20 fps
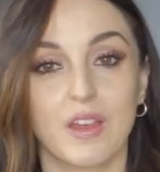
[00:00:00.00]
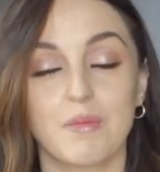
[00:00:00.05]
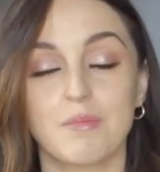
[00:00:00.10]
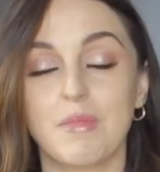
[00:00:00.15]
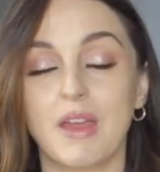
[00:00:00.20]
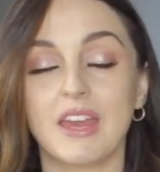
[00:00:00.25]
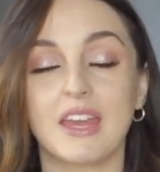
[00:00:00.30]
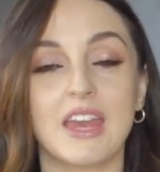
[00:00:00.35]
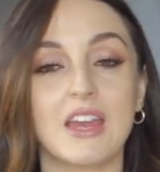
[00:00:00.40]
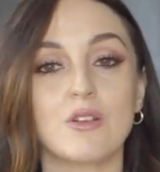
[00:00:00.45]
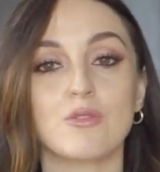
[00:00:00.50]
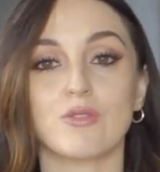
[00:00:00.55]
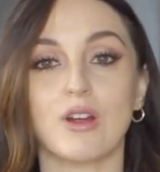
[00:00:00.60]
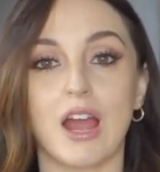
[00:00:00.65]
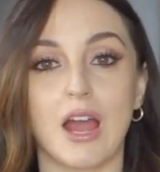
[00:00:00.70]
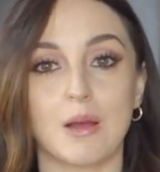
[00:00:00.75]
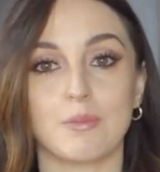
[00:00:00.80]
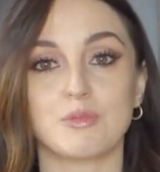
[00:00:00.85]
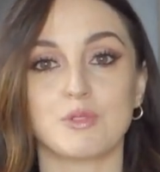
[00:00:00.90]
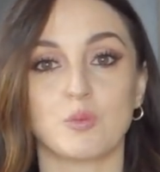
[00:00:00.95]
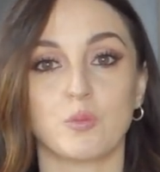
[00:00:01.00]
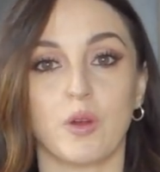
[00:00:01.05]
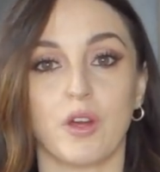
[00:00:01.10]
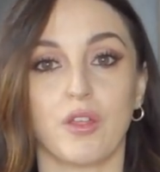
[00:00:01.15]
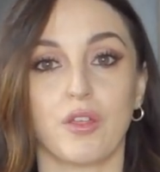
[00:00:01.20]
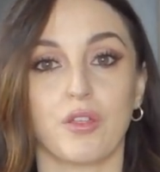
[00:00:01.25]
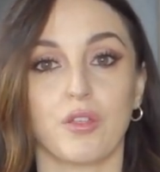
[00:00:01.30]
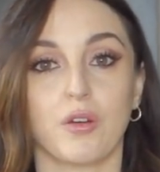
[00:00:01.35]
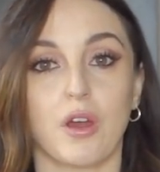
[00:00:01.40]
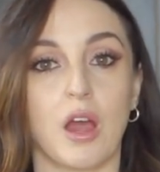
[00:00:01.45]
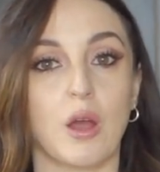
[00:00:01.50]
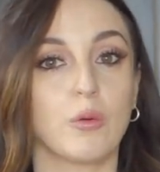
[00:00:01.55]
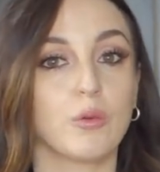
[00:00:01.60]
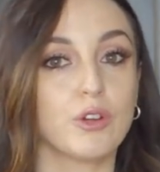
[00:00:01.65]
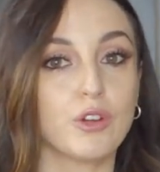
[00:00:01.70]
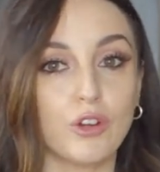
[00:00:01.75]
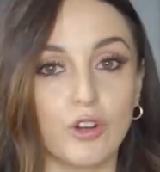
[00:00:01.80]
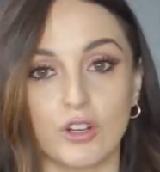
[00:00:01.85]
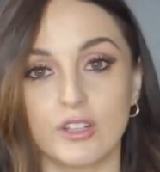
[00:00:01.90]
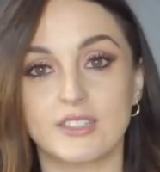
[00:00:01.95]
Making wraps
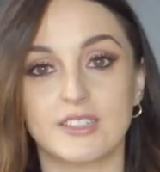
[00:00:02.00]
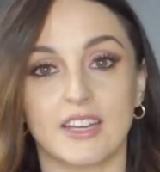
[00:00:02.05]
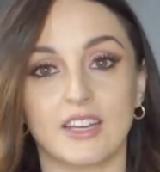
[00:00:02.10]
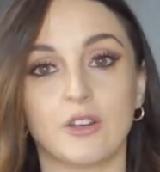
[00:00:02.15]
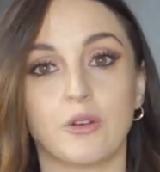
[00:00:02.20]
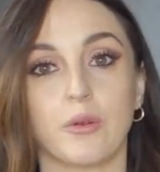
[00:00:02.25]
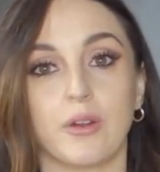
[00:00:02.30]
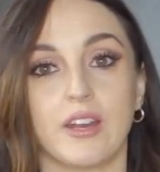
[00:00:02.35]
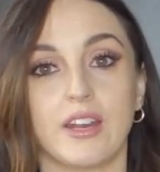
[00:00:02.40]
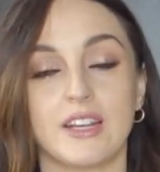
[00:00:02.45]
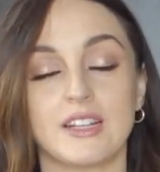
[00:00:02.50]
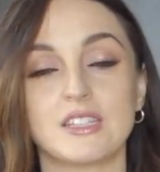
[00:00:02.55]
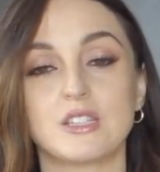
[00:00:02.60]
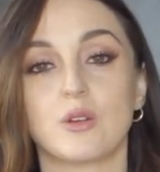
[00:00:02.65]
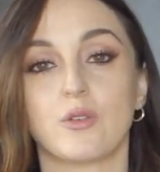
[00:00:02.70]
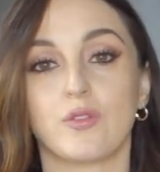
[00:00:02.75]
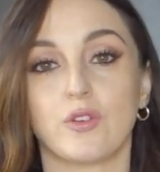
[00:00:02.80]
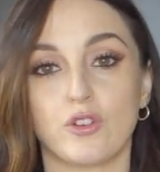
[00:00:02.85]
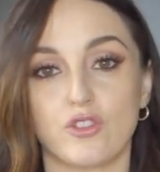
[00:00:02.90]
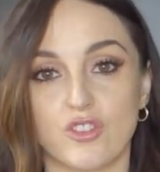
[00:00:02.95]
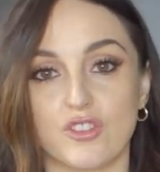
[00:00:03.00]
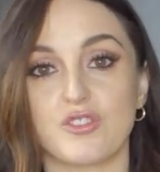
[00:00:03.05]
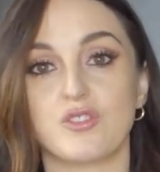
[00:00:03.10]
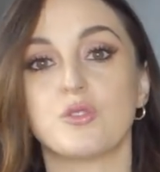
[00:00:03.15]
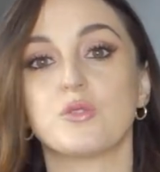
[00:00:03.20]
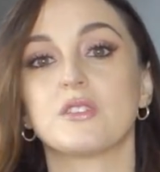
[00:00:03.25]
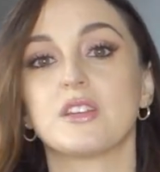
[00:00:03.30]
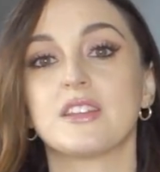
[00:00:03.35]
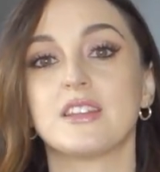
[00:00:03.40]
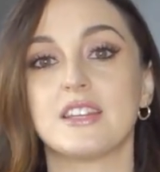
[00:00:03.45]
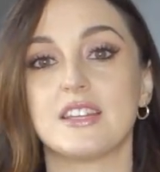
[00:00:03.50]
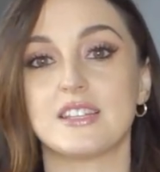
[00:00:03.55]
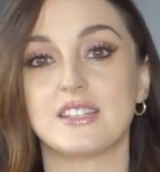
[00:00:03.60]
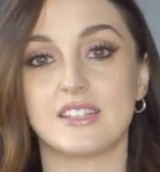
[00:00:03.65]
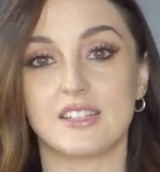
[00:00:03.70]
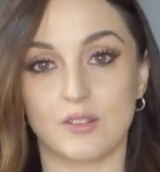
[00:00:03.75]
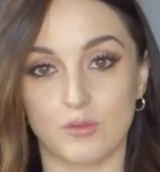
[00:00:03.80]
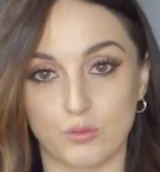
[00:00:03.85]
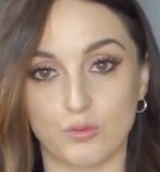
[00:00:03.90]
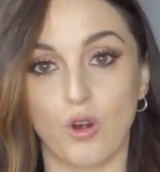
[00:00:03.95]
without cooked ingredients, so if you're just using
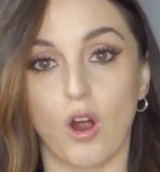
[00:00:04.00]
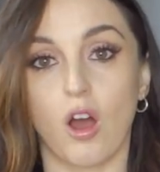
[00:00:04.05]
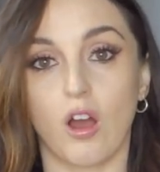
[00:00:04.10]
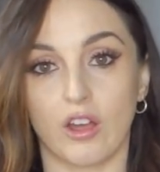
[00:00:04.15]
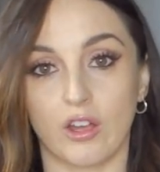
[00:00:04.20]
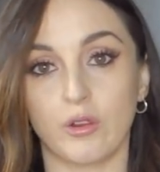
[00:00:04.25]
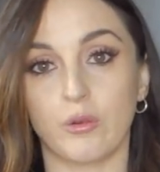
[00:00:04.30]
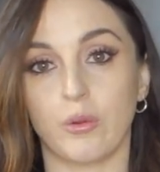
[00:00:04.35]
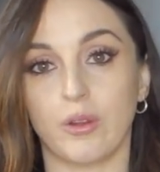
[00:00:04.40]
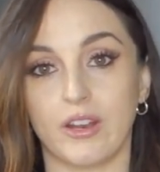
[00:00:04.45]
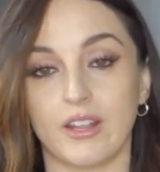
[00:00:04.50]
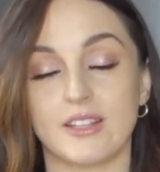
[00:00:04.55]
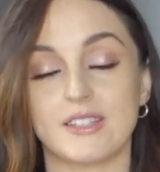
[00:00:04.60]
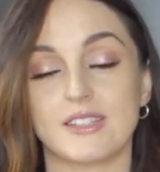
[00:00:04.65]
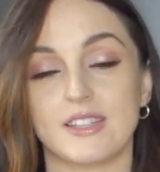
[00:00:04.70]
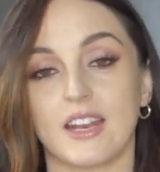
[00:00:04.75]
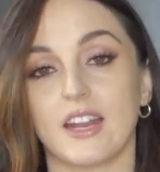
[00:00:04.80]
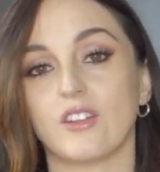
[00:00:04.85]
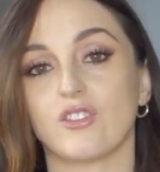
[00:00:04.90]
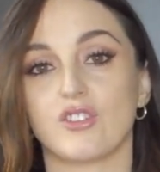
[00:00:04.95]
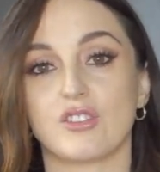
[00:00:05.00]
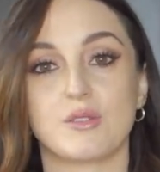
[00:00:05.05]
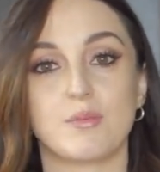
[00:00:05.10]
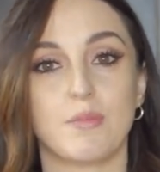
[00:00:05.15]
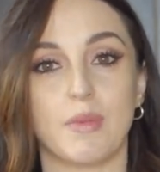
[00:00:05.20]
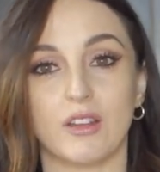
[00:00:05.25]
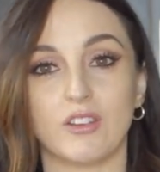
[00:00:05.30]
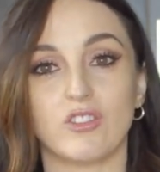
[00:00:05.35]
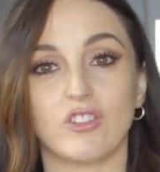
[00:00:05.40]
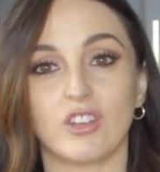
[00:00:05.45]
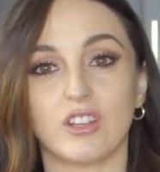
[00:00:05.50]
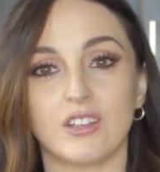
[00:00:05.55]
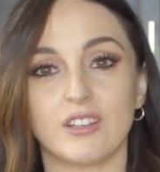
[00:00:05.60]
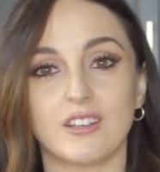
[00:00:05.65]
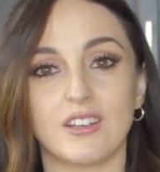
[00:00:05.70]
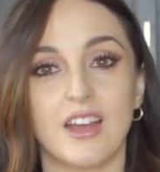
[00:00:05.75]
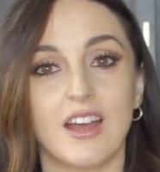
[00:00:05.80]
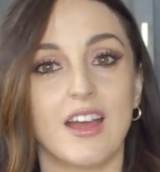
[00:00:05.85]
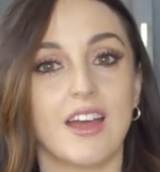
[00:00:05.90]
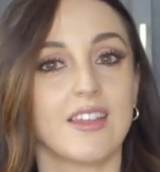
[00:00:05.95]
these raw ingredients that I just
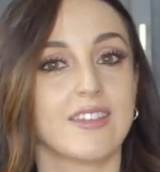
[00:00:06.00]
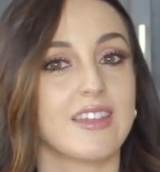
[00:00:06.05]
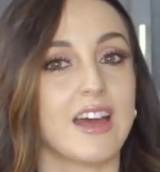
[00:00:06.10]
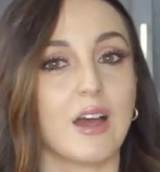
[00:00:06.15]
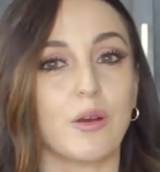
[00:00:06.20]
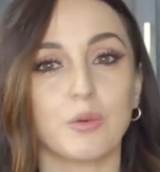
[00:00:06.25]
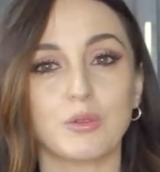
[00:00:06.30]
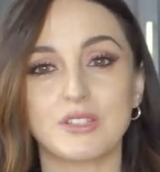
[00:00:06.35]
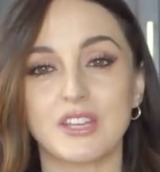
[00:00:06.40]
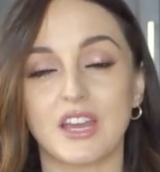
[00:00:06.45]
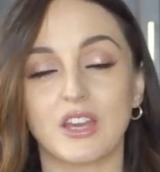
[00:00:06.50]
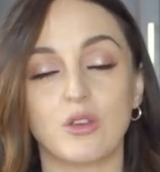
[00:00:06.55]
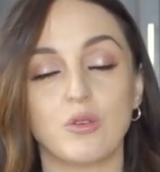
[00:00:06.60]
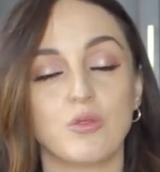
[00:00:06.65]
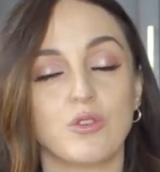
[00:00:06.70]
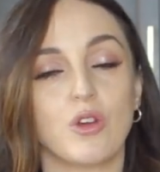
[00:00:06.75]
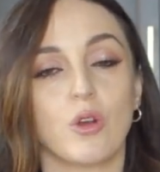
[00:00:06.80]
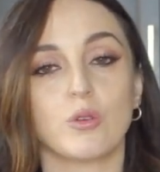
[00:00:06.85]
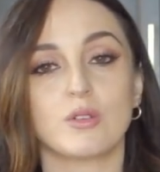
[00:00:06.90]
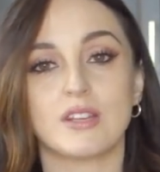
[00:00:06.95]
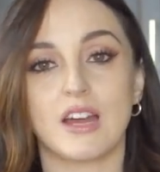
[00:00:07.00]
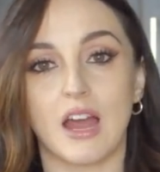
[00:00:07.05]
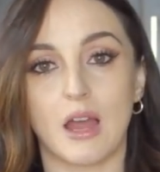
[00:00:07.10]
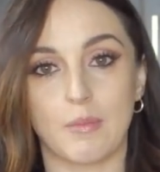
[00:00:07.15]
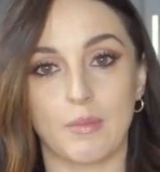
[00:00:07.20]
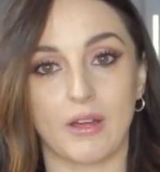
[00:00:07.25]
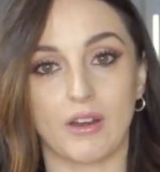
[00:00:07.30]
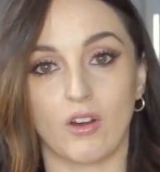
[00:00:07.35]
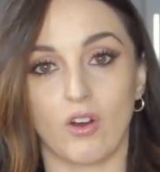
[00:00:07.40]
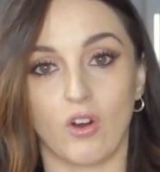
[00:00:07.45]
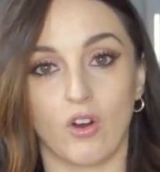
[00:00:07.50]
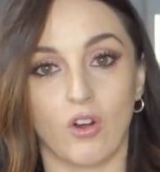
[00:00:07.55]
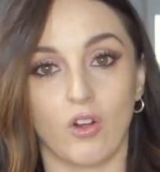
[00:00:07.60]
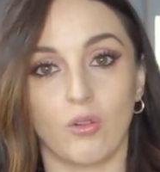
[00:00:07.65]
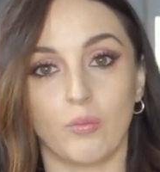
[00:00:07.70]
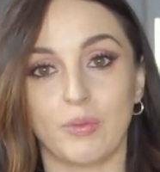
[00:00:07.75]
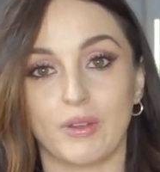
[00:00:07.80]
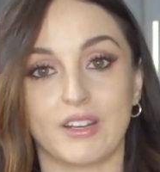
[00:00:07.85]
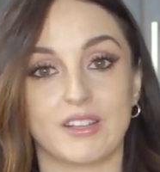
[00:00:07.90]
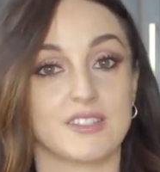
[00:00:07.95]
mentioned, that will take you no time at
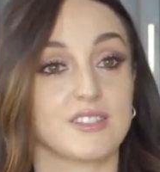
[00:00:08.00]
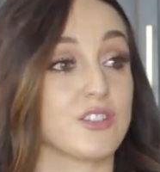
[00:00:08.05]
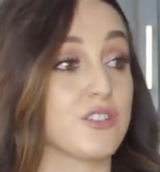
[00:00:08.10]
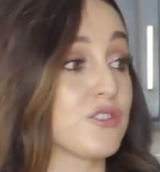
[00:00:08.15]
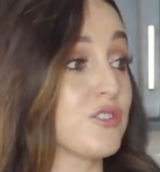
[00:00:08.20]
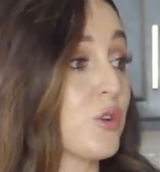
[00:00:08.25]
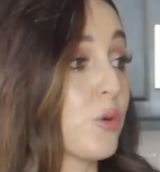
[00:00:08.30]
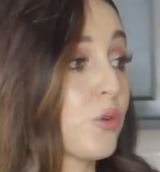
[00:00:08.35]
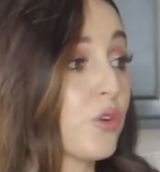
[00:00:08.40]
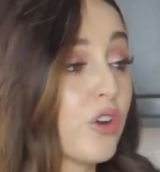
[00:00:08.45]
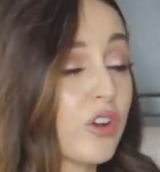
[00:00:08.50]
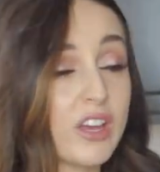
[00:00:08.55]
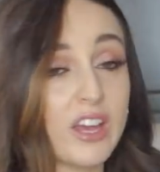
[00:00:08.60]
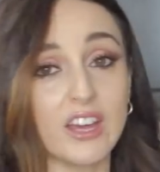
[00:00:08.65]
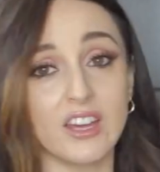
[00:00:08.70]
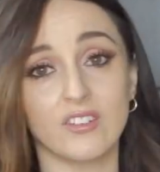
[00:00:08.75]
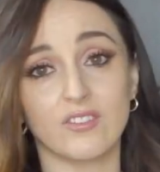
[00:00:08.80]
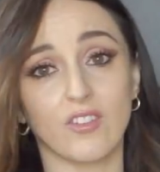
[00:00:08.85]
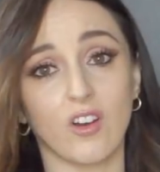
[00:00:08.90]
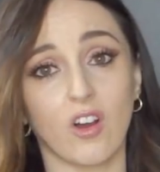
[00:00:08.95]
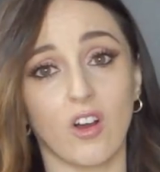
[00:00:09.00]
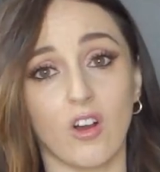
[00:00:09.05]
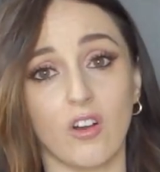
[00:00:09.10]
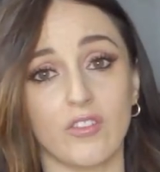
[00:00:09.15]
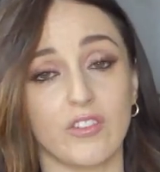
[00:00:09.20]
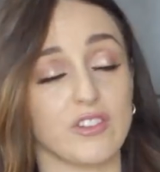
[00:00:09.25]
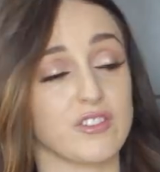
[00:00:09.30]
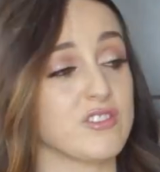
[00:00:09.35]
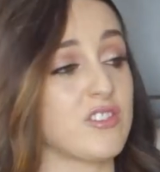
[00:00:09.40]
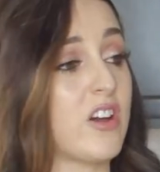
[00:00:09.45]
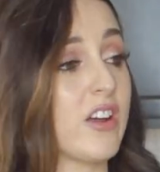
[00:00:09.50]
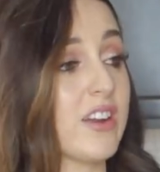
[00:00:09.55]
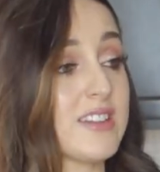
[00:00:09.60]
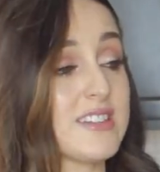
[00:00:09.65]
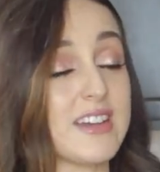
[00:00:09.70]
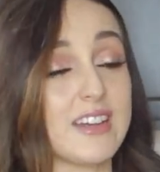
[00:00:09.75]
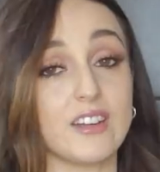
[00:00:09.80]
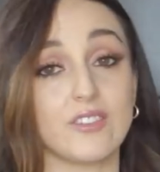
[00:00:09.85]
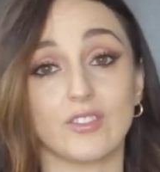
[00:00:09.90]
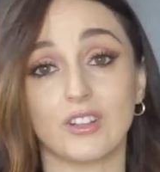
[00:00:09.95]
all because there's no cooking involved, there's not a
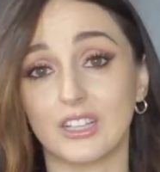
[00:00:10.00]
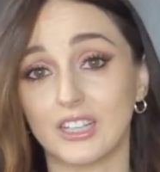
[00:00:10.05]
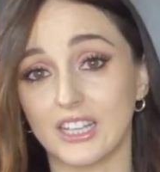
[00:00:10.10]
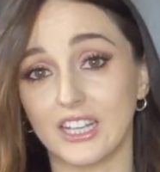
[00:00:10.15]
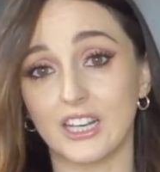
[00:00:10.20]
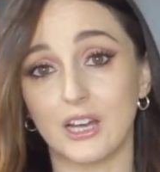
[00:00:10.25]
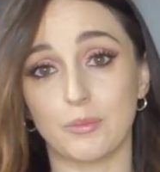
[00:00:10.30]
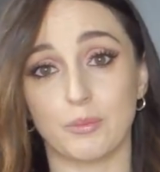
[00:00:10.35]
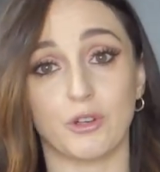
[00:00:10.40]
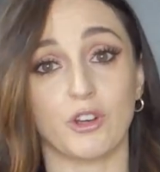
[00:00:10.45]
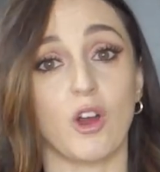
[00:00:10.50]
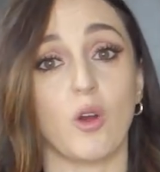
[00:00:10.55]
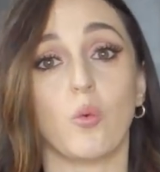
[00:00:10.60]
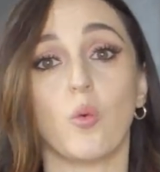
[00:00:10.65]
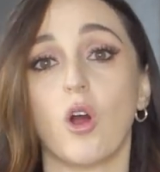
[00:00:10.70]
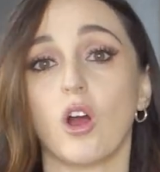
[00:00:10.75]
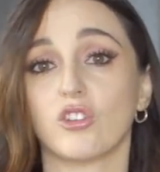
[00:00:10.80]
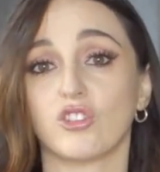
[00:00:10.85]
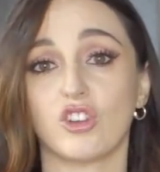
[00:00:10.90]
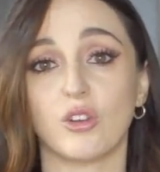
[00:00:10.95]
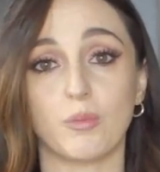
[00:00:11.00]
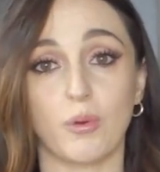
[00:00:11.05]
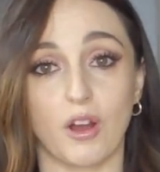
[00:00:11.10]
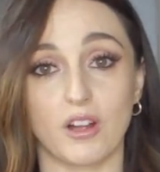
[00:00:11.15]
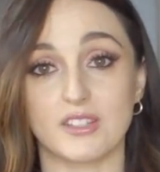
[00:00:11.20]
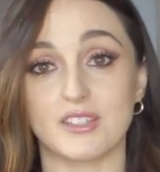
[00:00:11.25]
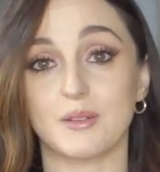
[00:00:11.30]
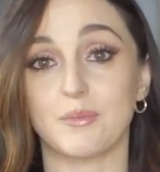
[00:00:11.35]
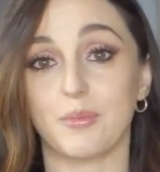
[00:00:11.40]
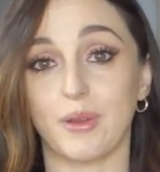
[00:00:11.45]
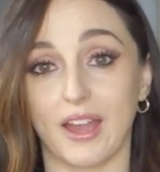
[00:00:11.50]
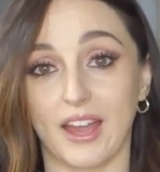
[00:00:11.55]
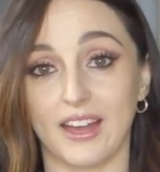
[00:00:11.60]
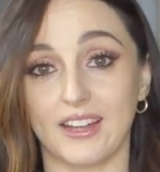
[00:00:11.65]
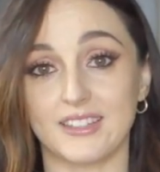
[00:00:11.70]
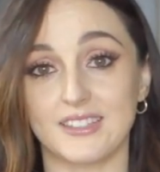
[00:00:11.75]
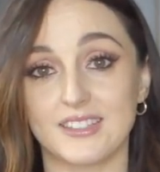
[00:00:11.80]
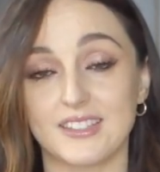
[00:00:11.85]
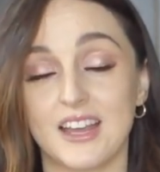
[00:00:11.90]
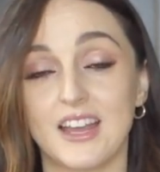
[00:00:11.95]
ton of cleanup, you're not washing pots and
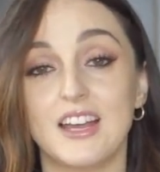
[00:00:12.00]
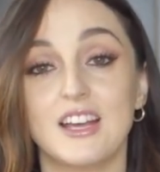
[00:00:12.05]
pans,